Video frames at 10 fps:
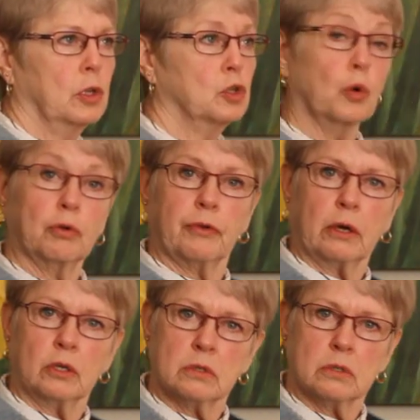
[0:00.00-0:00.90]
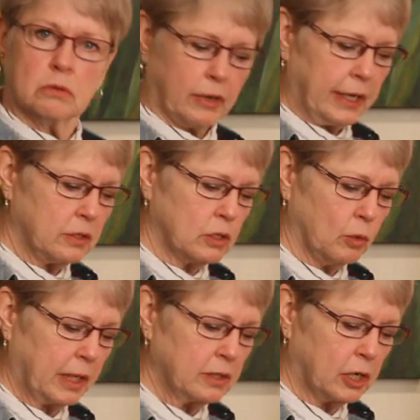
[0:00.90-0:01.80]
tonal values, right? So
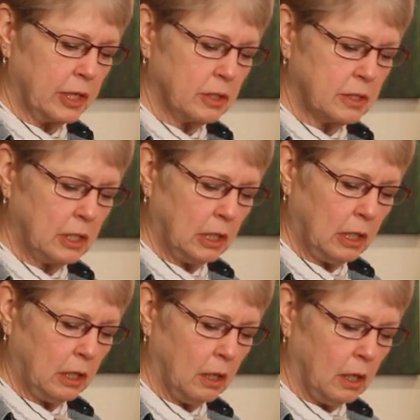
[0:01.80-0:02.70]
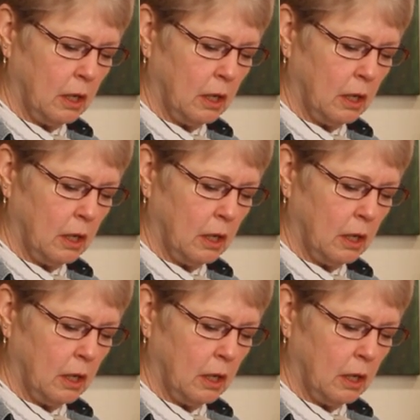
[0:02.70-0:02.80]
we can start to see